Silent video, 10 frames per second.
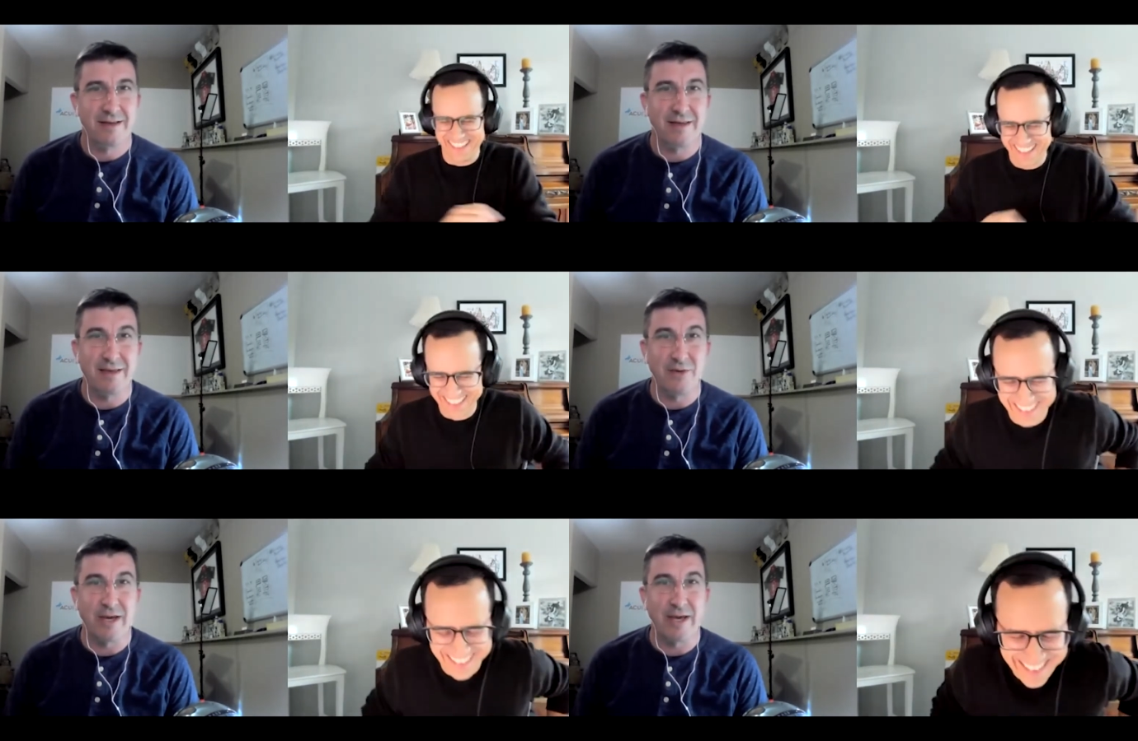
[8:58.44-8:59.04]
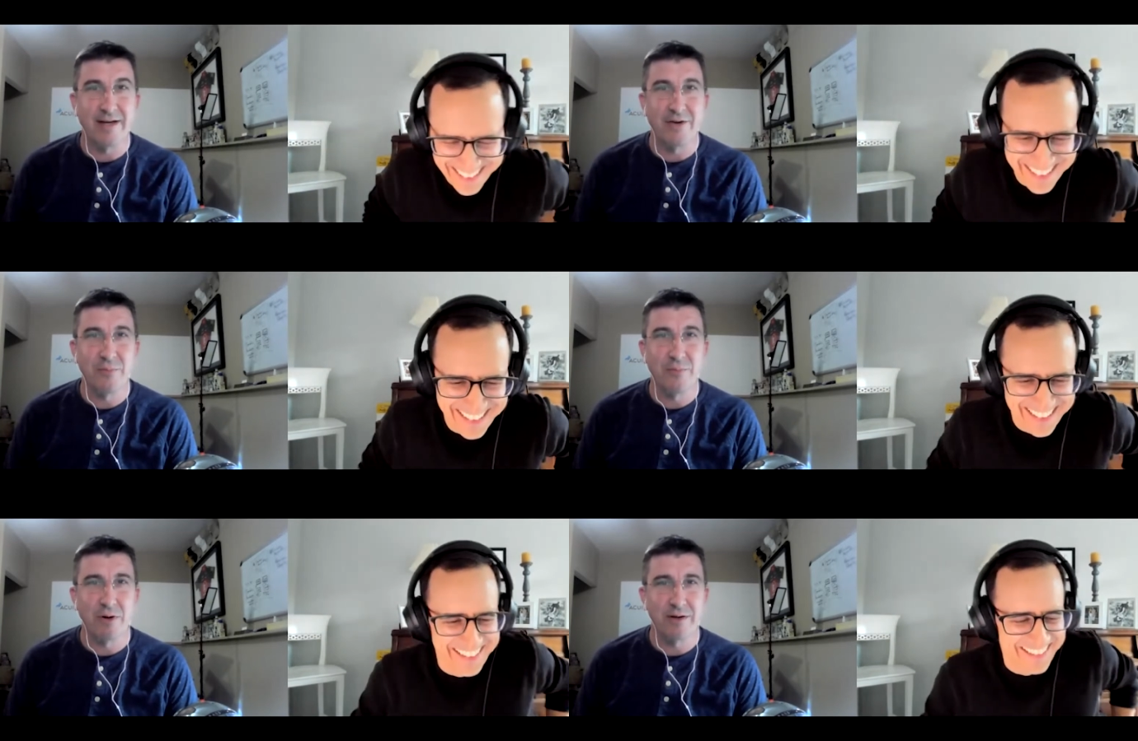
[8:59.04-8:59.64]
Speaker 1: You can hear them
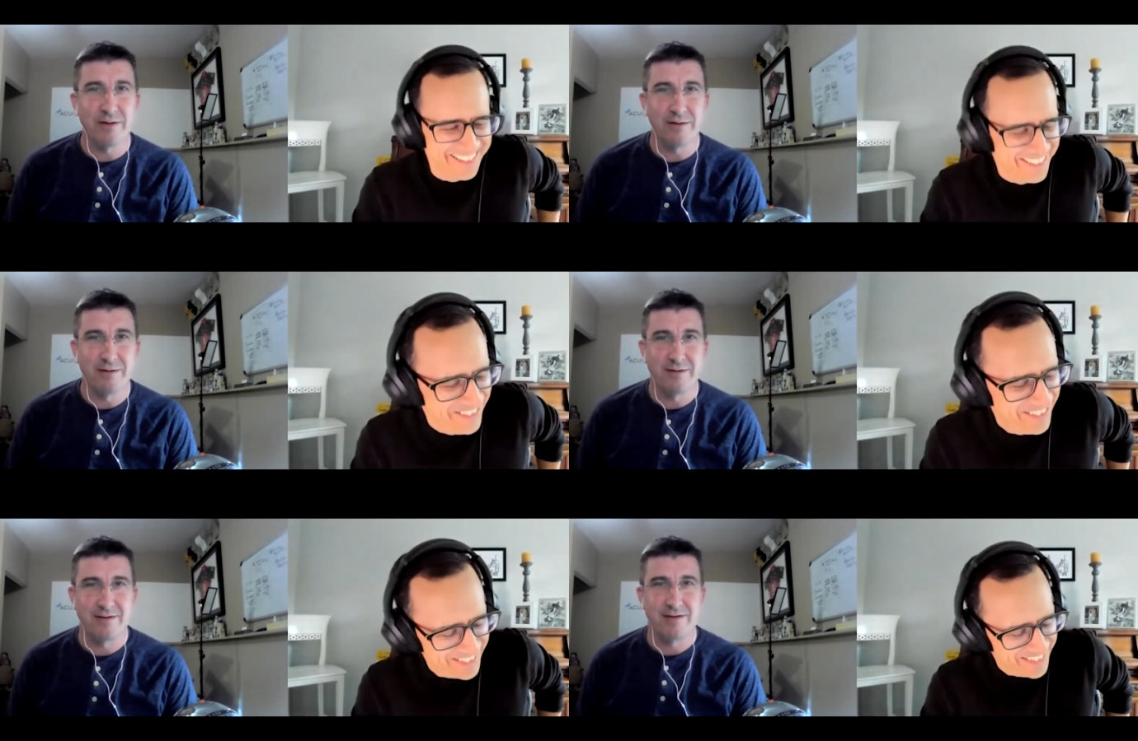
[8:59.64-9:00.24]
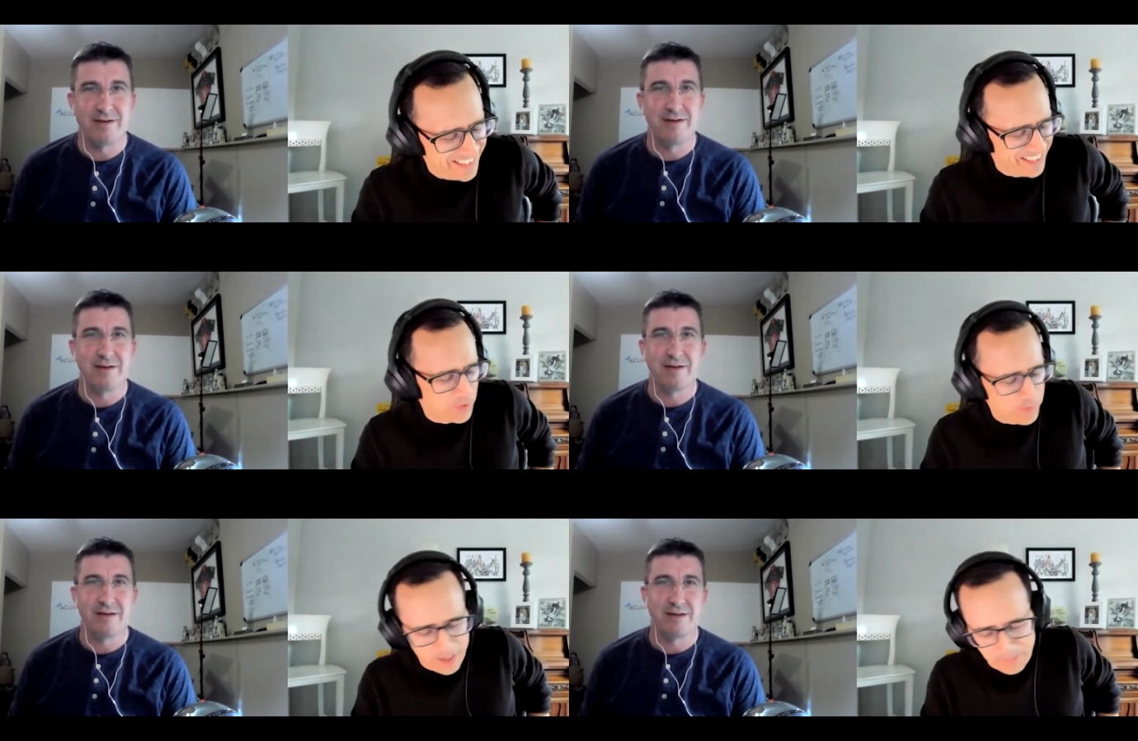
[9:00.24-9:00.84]
barking?
Speaker 2: A
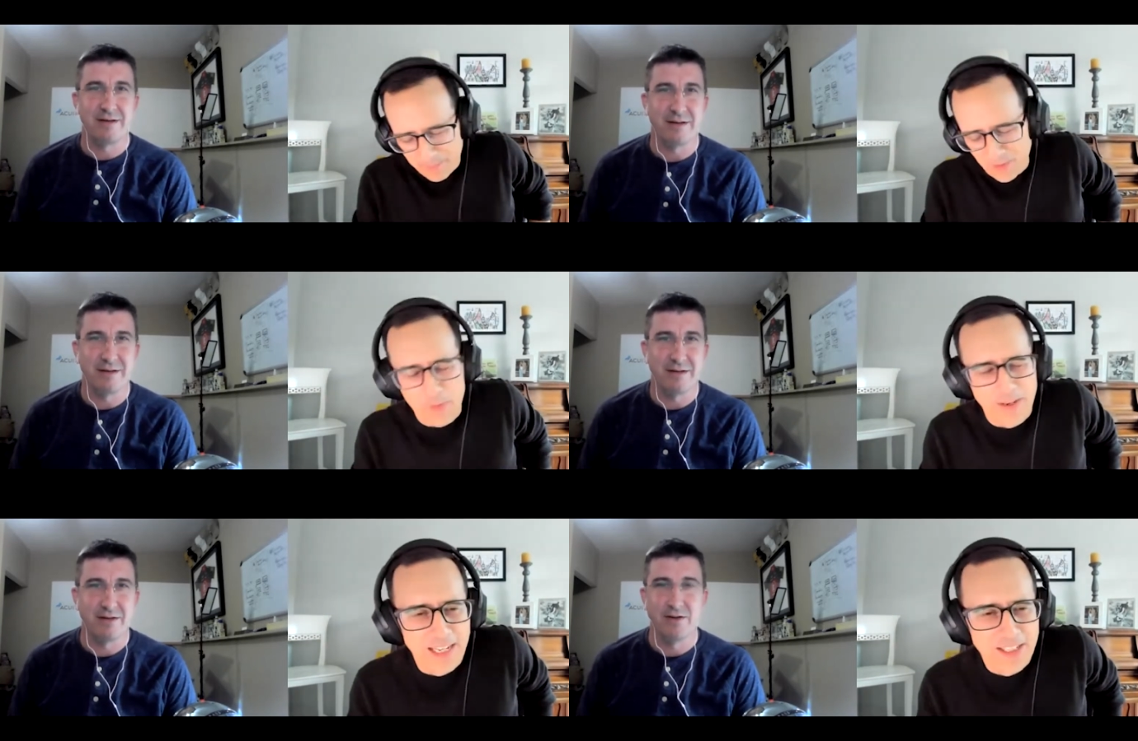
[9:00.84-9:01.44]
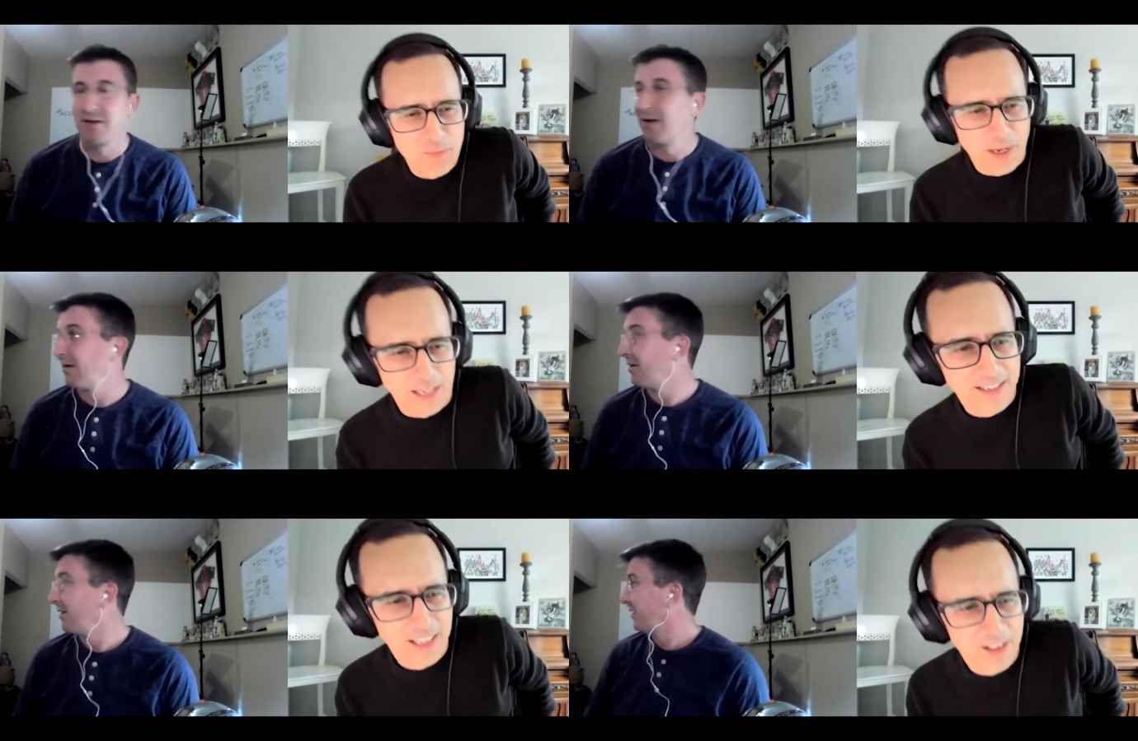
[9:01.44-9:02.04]
little bit, a little bit, not too oh. bad,
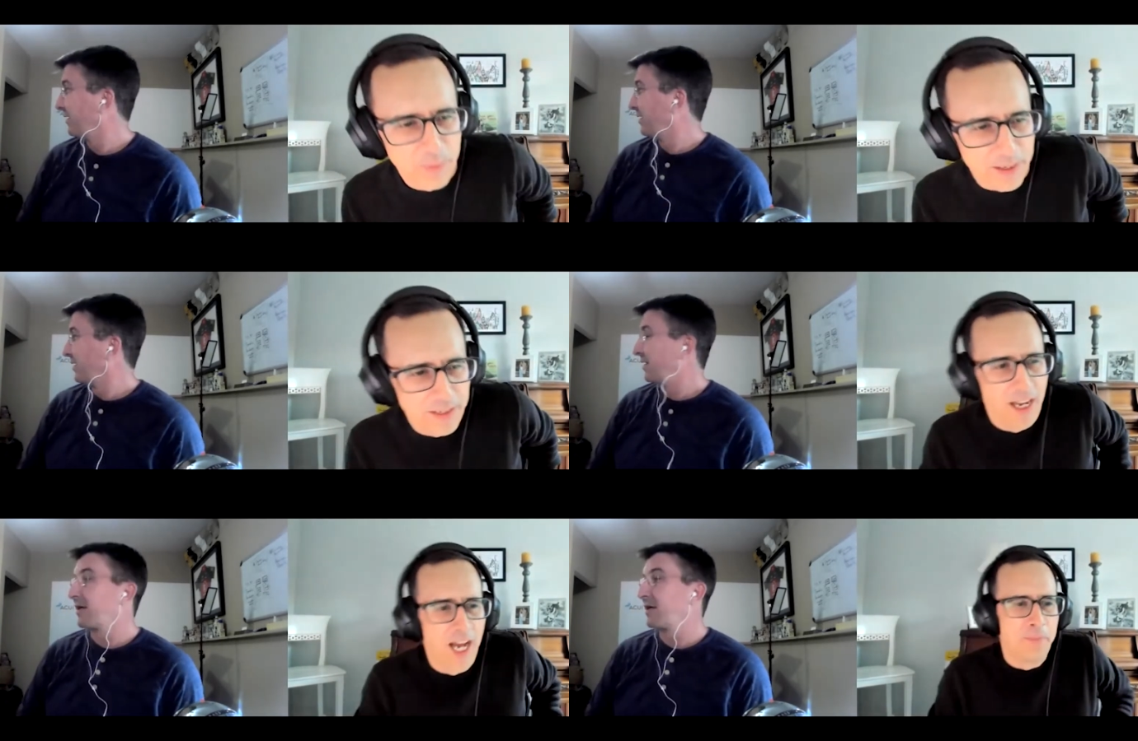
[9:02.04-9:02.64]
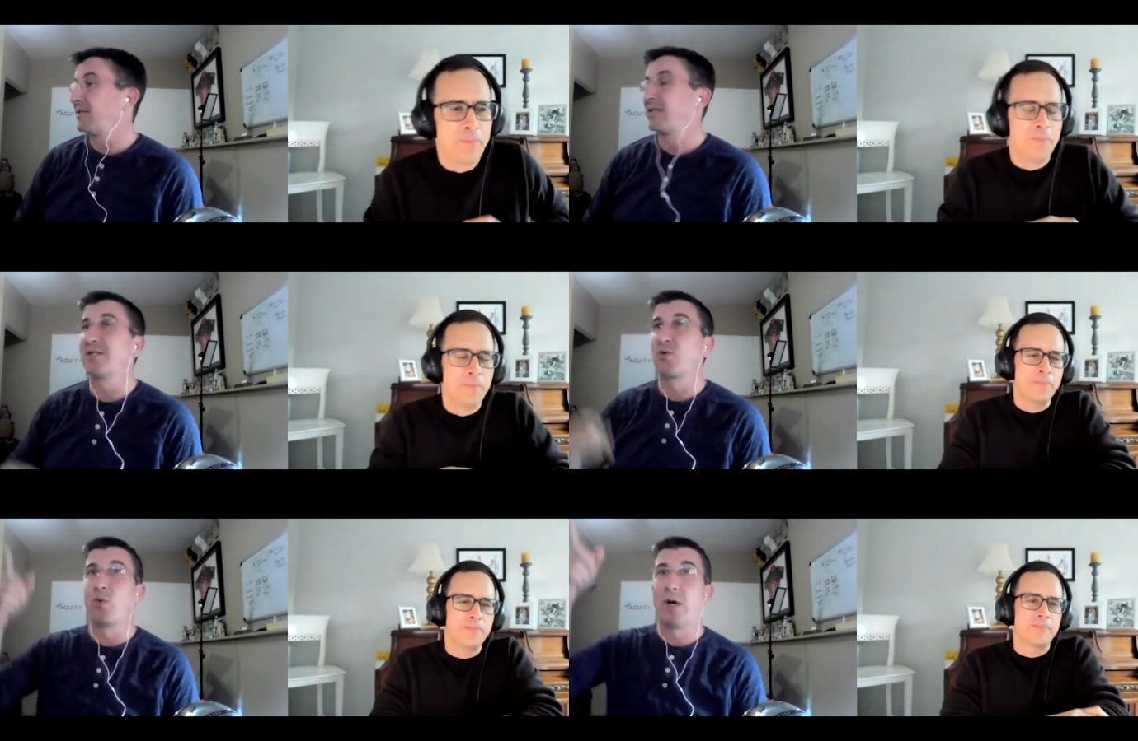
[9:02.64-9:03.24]
a little bit.
Speaker 1: Because um,
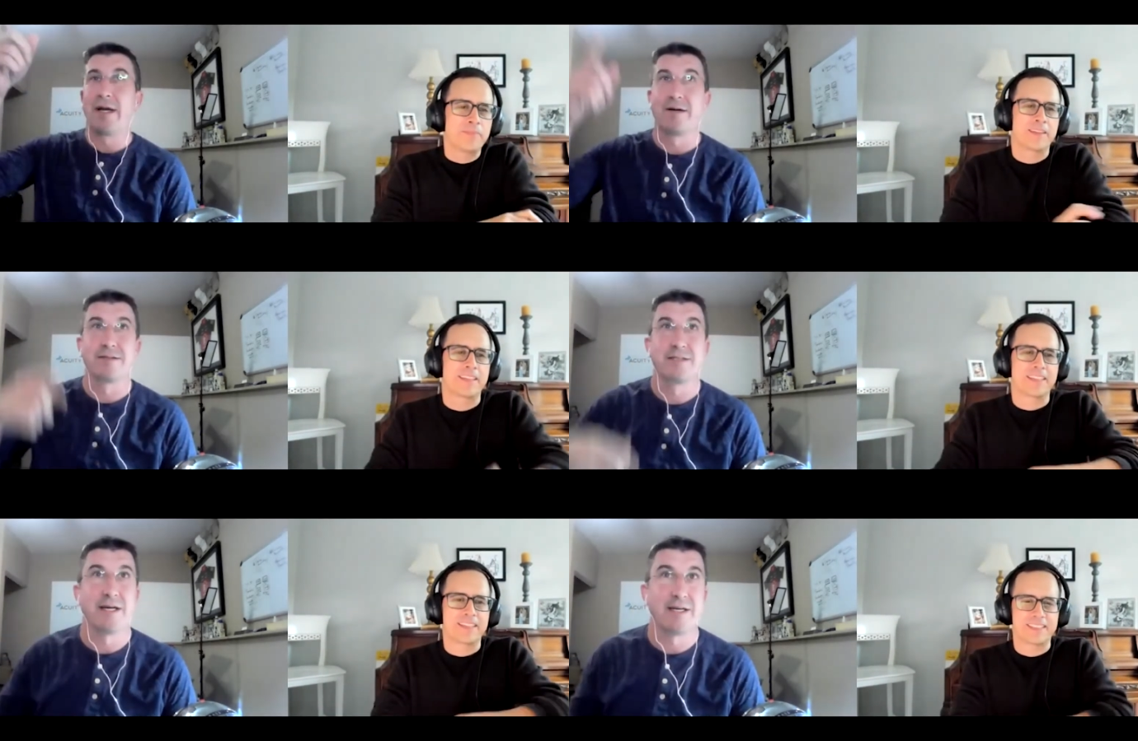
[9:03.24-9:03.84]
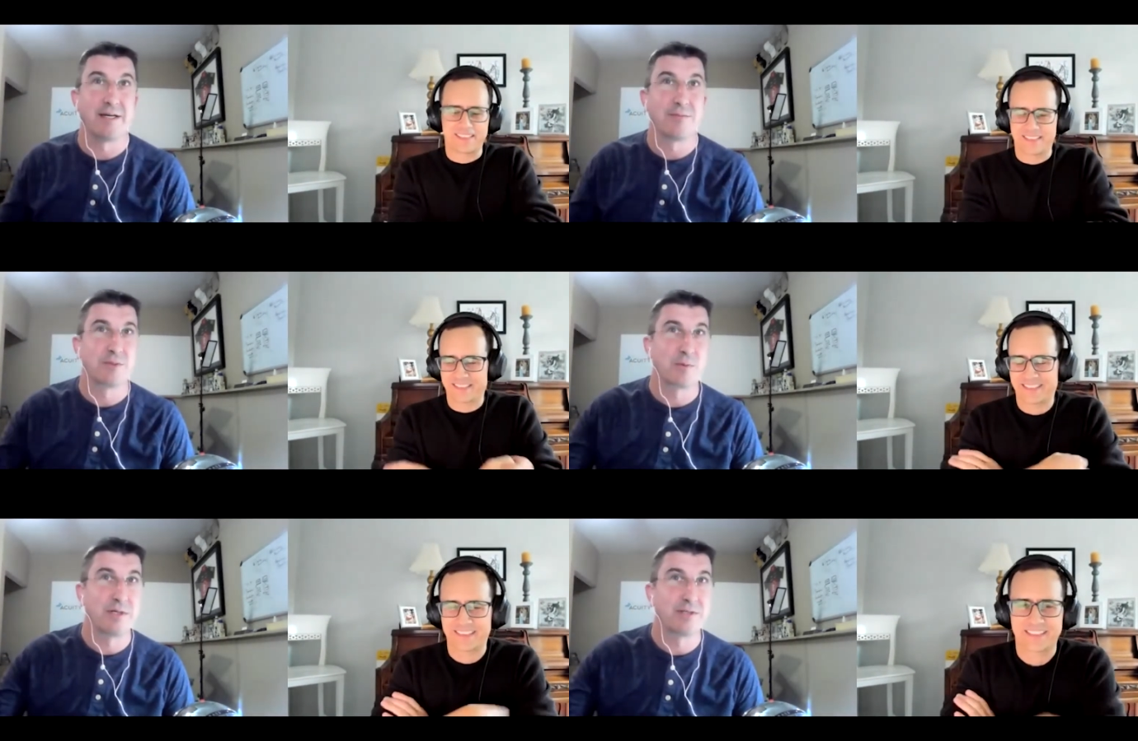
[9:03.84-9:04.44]
that's way outside. I'm surprised